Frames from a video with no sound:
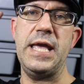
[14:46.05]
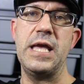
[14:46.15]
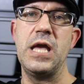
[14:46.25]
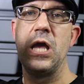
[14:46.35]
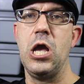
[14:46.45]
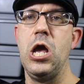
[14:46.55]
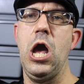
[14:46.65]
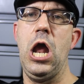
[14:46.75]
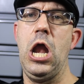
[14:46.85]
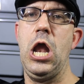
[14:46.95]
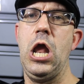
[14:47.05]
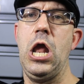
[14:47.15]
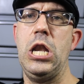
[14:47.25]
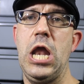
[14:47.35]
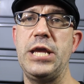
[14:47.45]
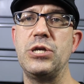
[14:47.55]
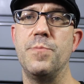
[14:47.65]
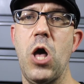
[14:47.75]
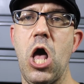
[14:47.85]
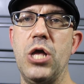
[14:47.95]
say, I
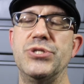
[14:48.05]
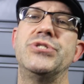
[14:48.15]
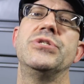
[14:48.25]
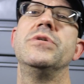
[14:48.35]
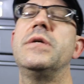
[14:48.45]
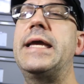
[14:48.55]
like your balls.